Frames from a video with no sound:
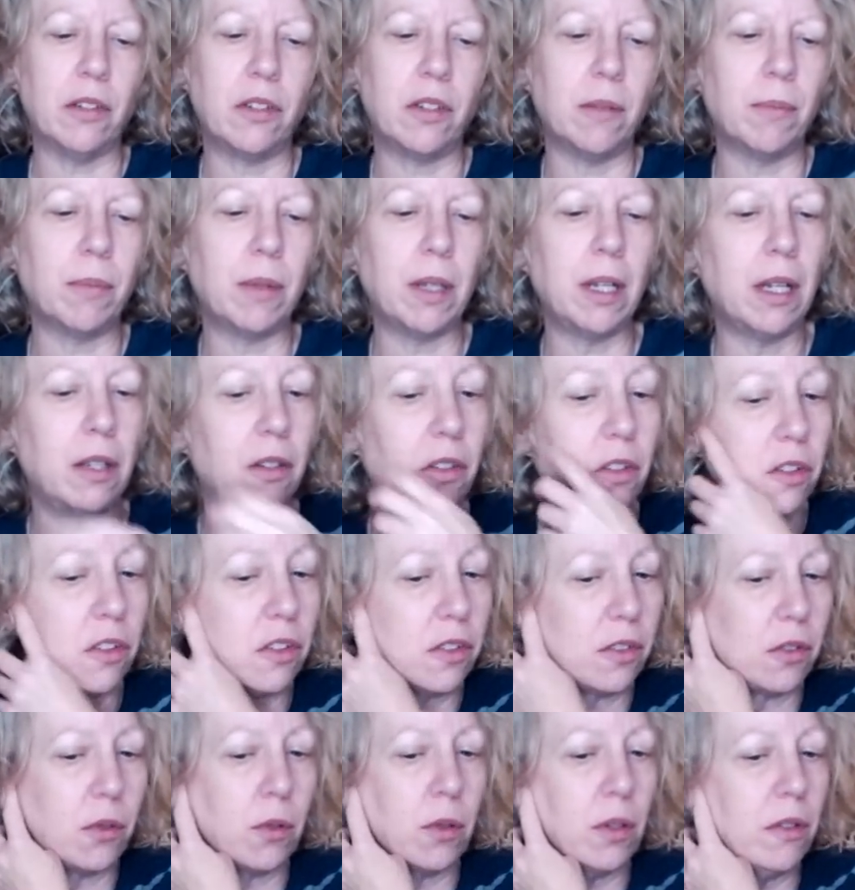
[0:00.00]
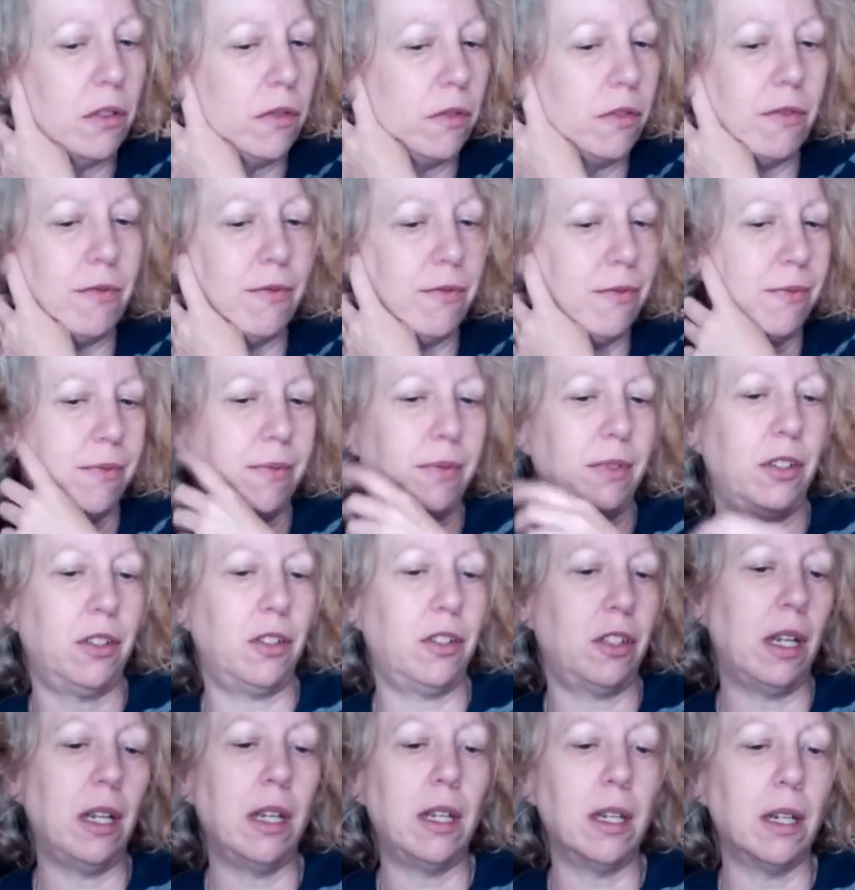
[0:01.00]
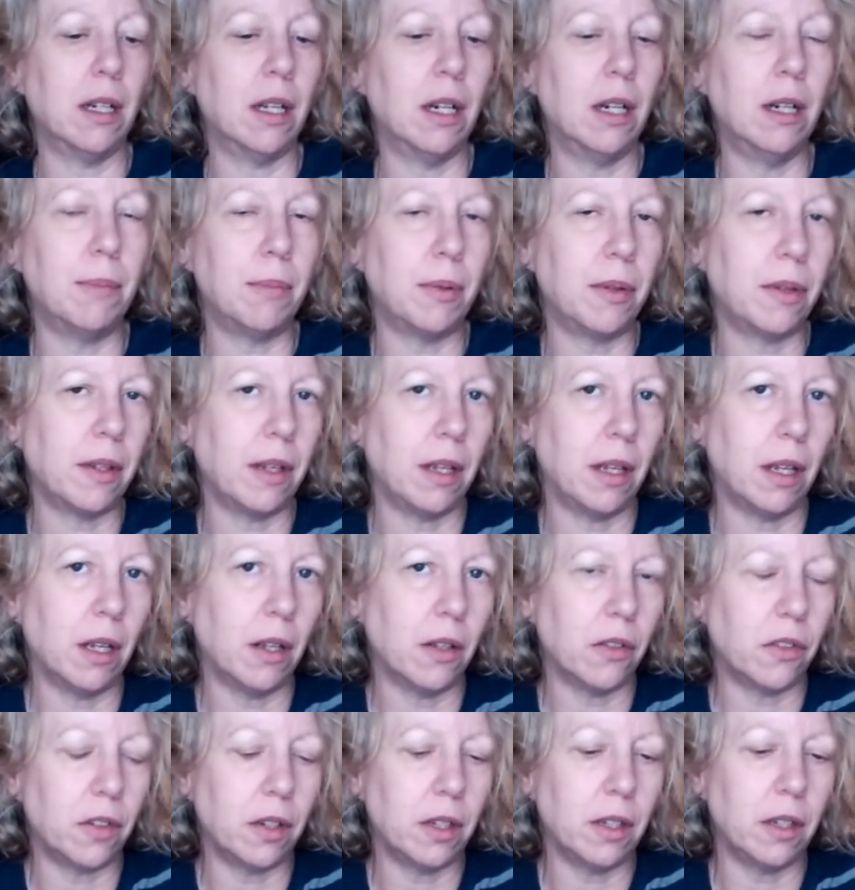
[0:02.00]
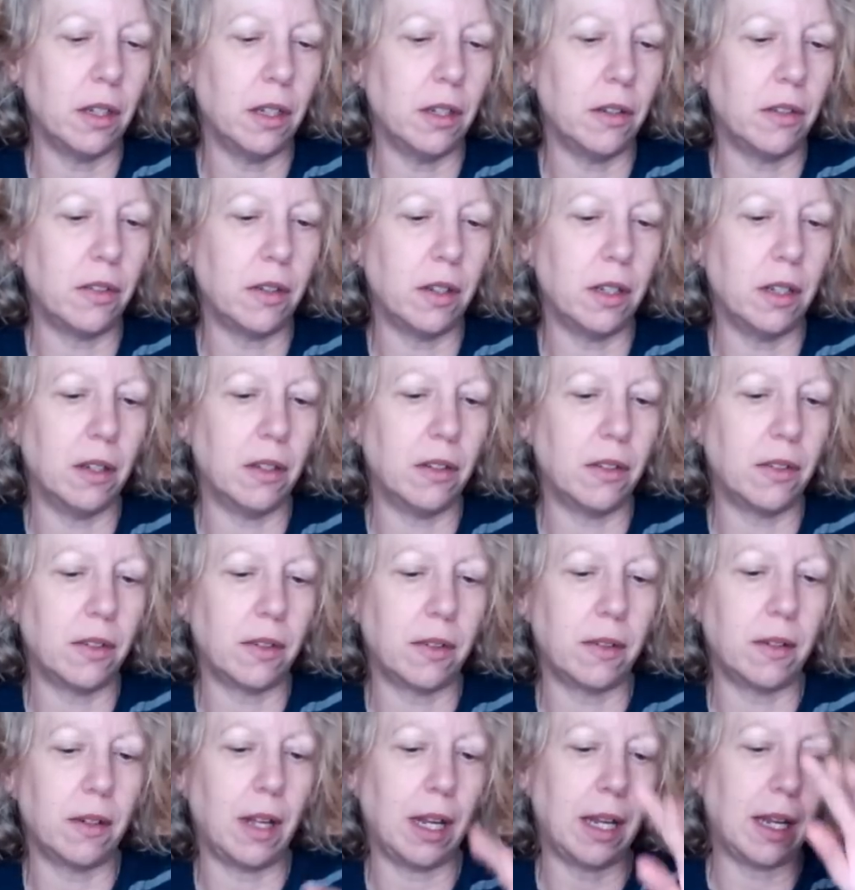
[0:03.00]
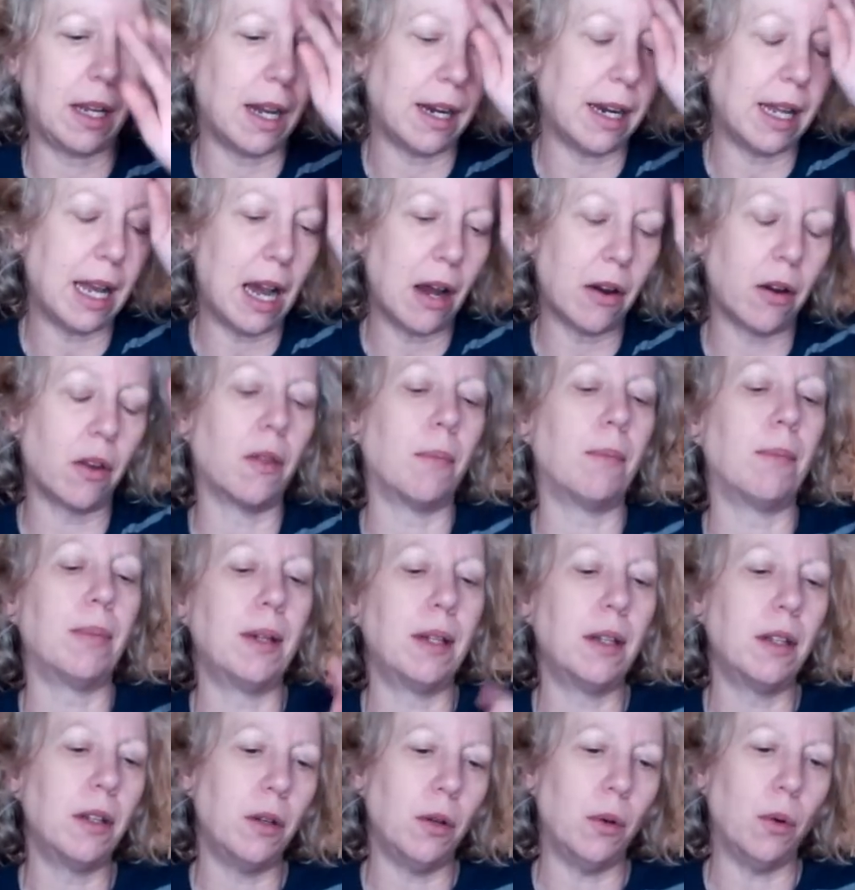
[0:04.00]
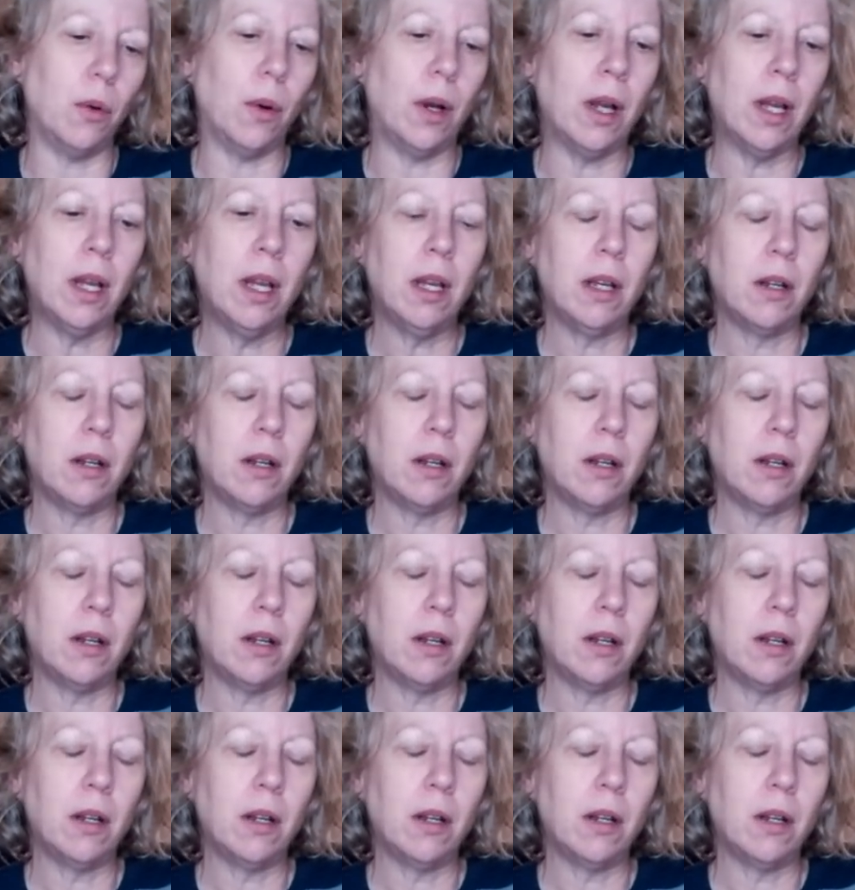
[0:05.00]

Something has just sort of shaken up things. It's like kind of out of the blue.